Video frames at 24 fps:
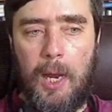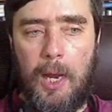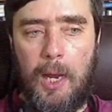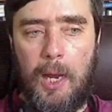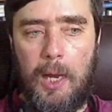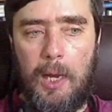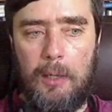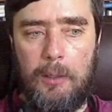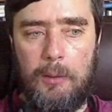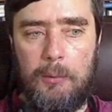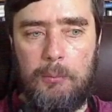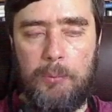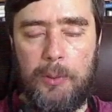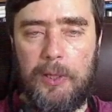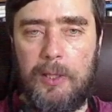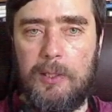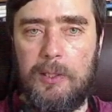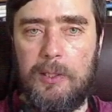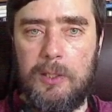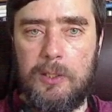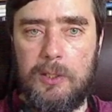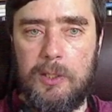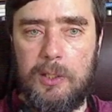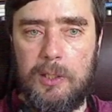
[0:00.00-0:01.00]
Uh, but
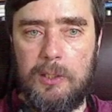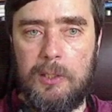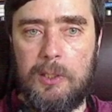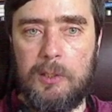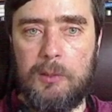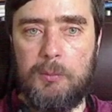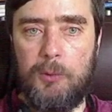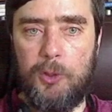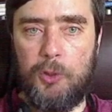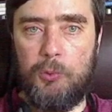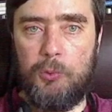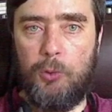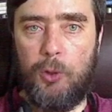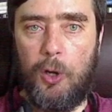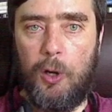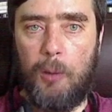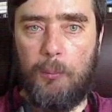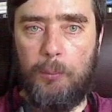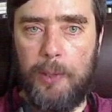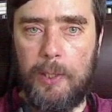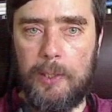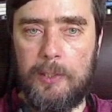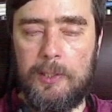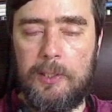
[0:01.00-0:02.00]
this is this is much more
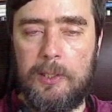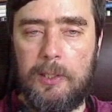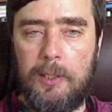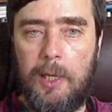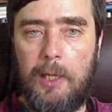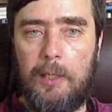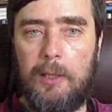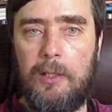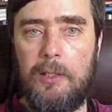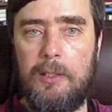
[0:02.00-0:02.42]
complex than that.